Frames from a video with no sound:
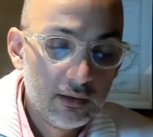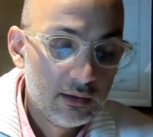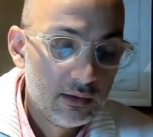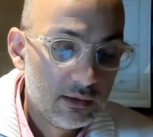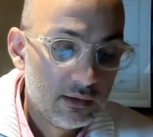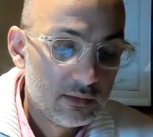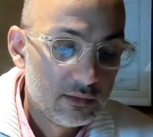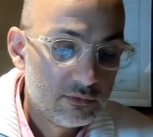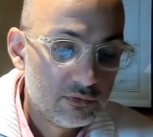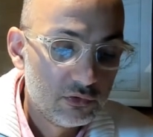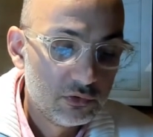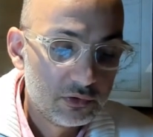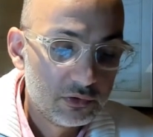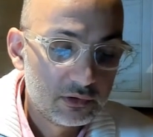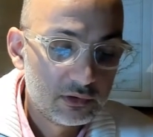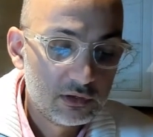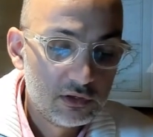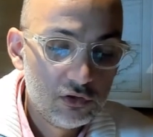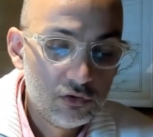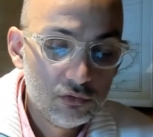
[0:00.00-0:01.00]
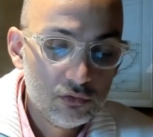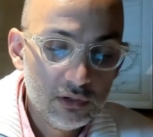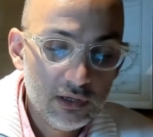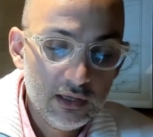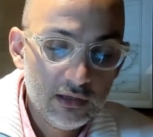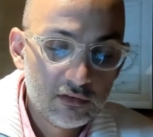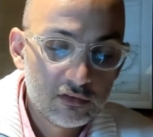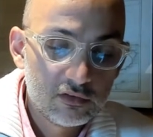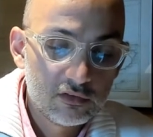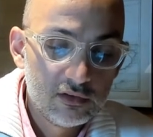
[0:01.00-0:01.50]
For
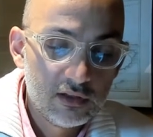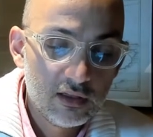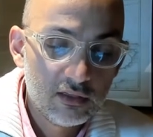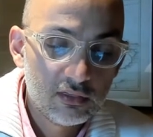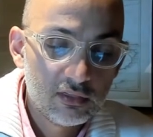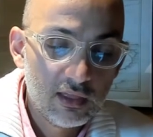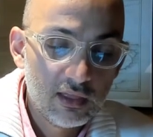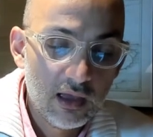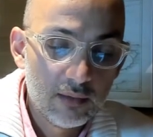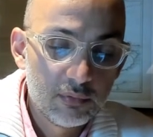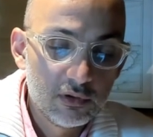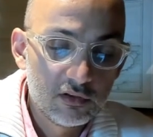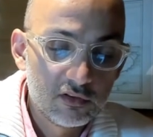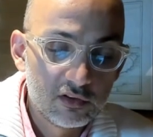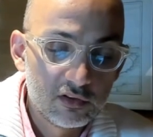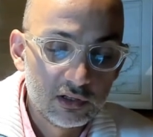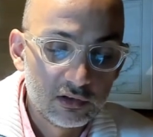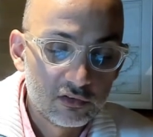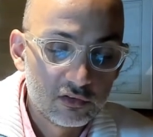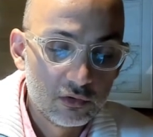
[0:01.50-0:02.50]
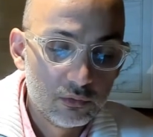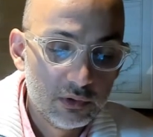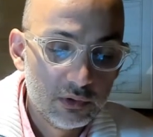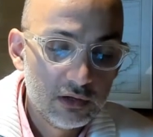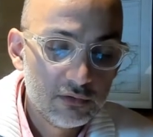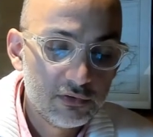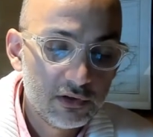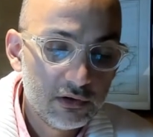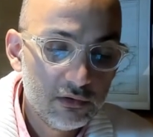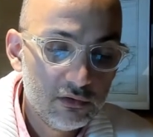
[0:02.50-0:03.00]
qx, death happens here. So
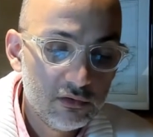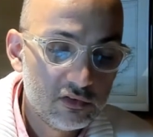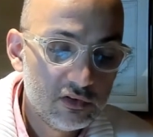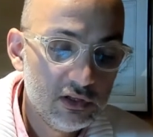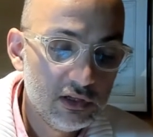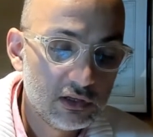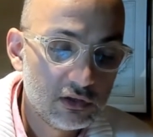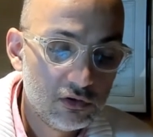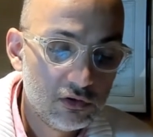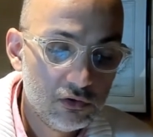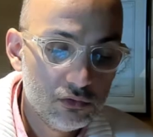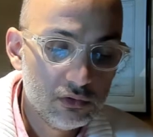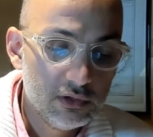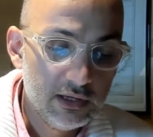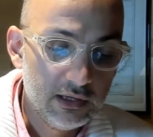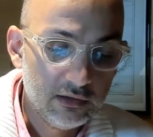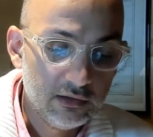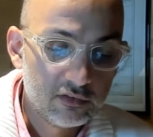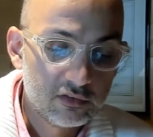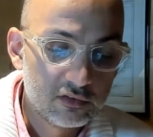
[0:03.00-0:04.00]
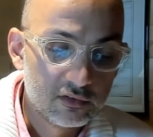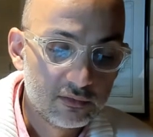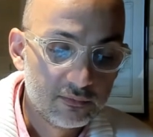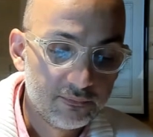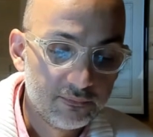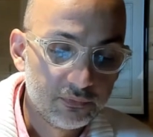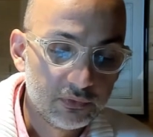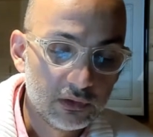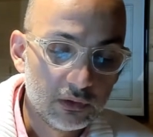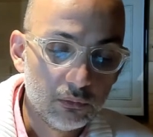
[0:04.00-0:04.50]
whenever you see qx
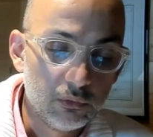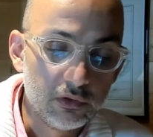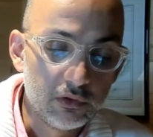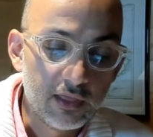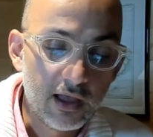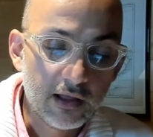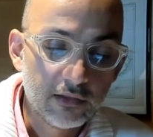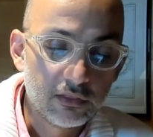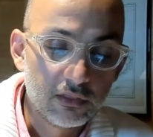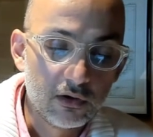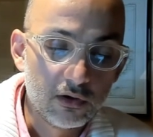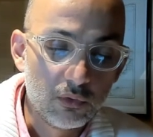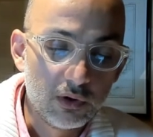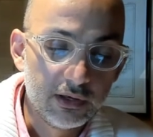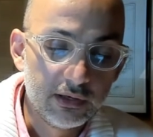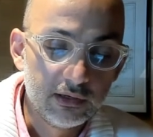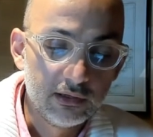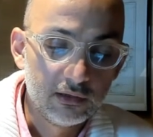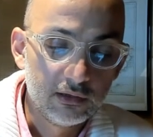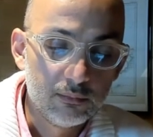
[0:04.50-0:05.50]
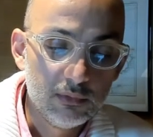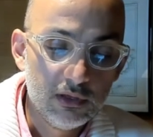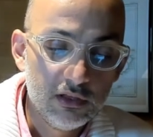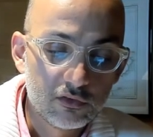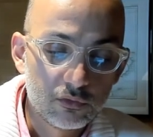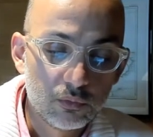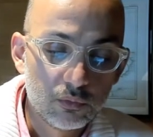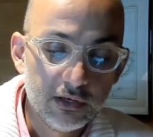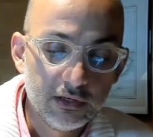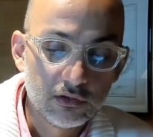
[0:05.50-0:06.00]
without the 1, it means
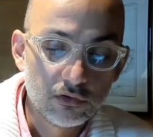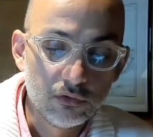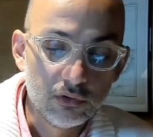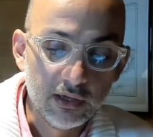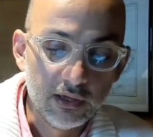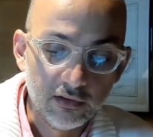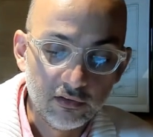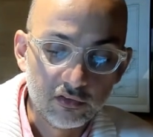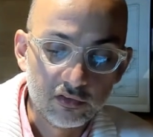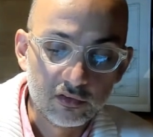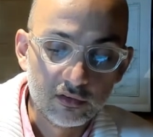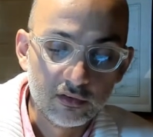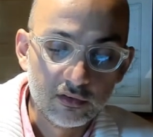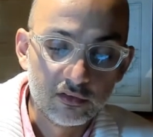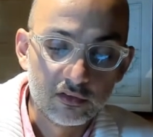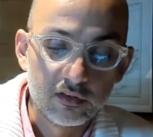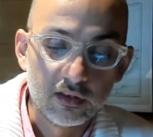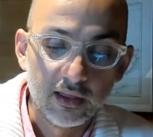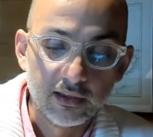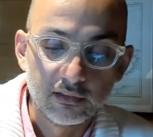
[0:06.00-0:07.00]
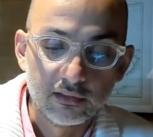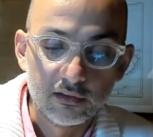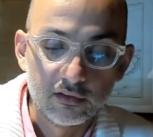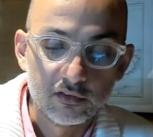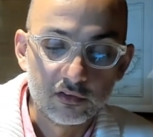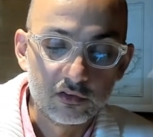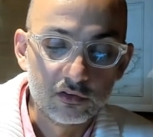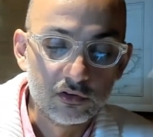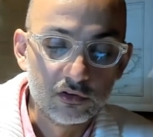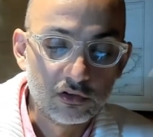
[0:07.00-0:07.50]
1qx. It's like this.
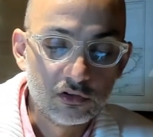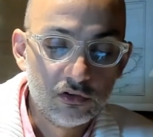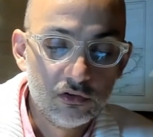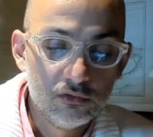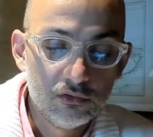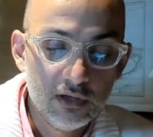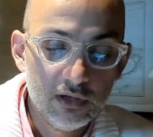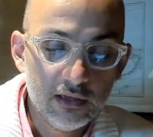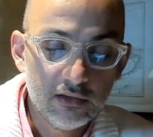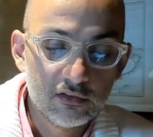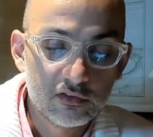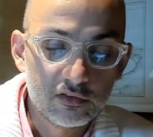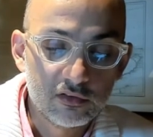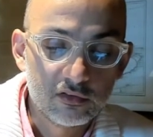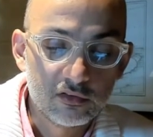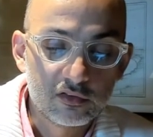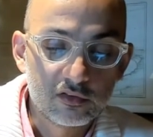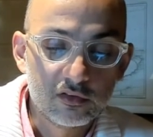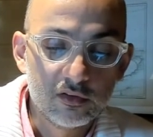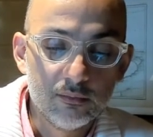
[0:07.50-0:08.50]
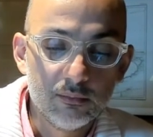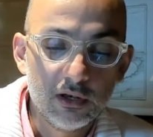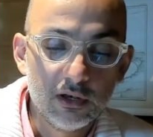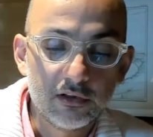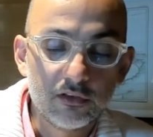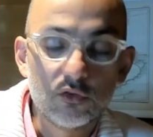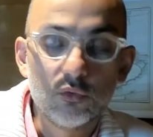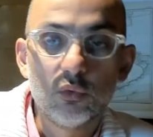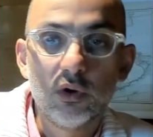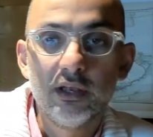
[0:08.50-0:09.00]
So qx, it's similar
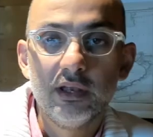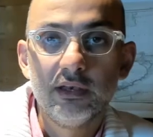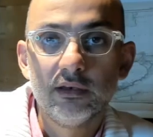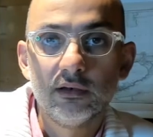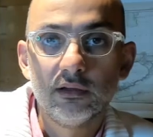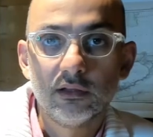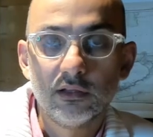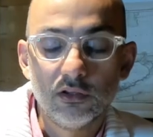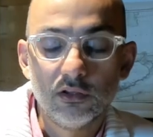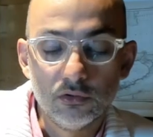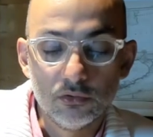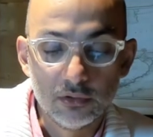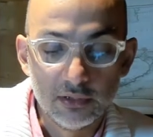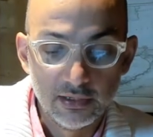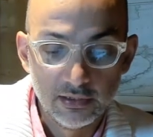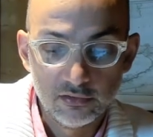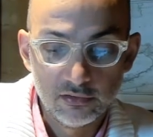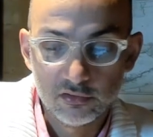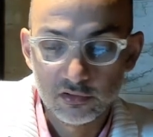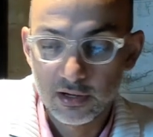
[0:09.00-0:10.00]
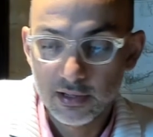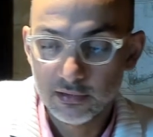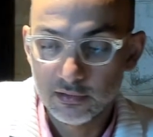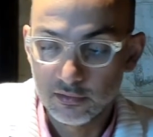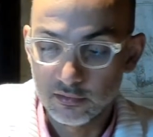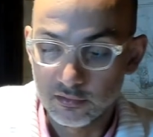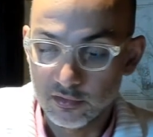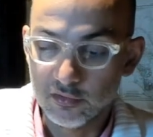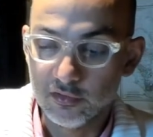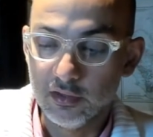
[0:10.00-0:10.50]
to 1qx, right? It's
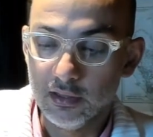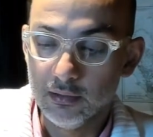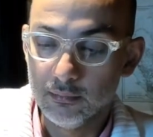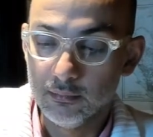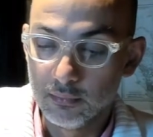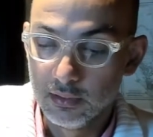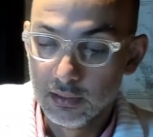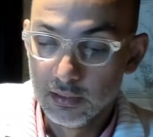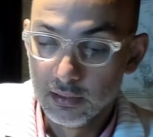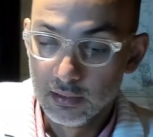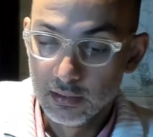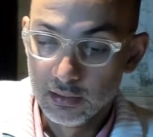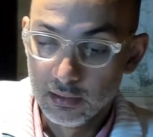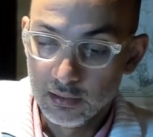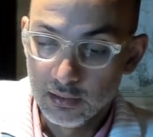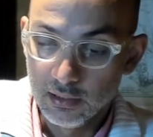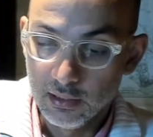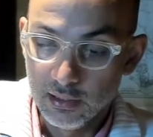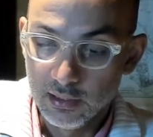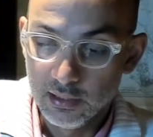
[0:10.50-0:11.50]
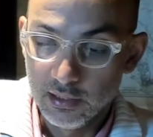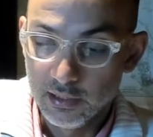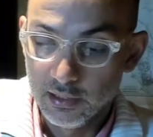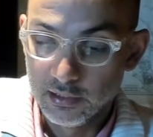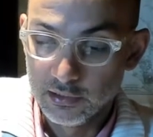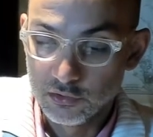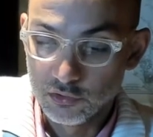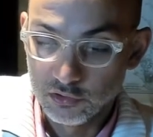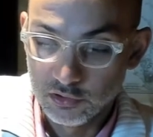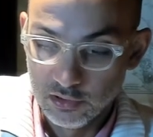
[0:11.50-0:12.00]
the same
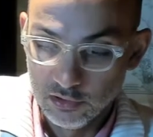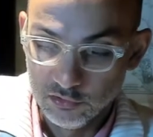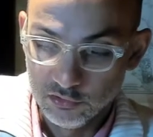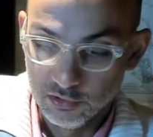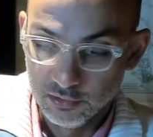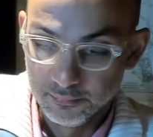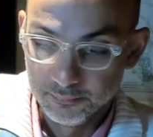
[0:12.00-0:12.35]
notation.